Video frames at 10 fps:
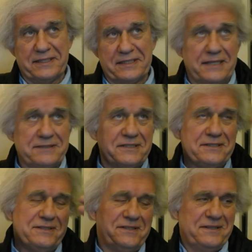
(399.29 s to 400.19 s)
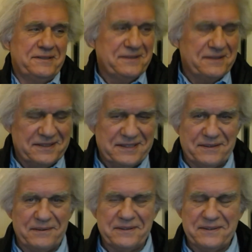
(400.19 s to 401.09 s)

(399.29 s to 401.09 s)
The country is, uh,